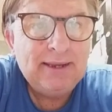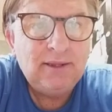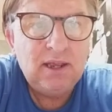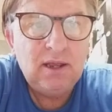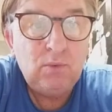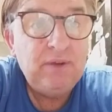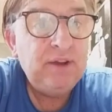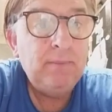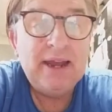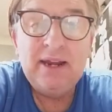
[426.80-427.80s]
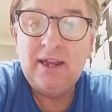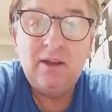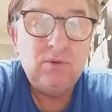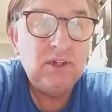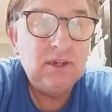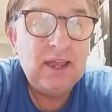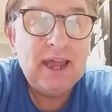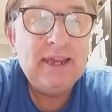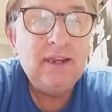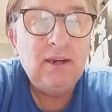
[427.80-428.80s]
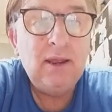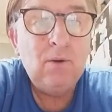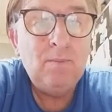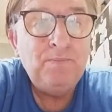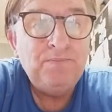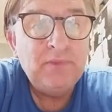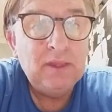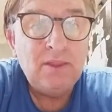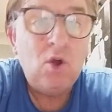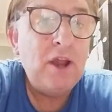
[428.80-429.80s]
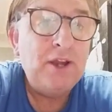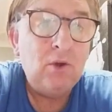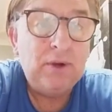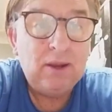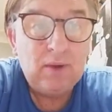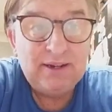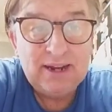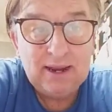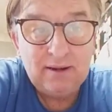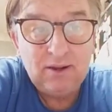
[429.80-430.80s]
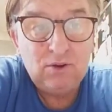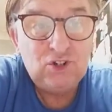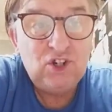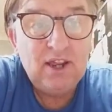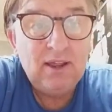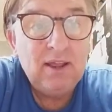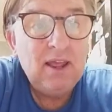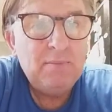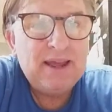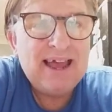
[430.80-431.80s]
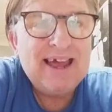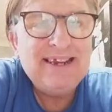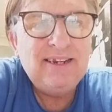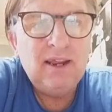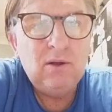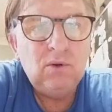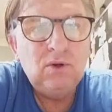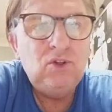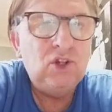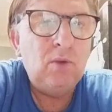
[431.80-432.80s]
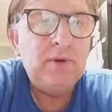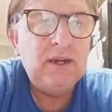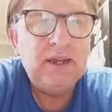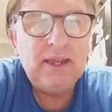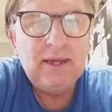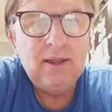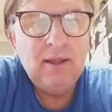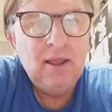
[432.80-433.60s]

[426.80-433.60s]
what do you think about the girls? 8-0, 9-0 they won there last year, but 8-0, top of the league.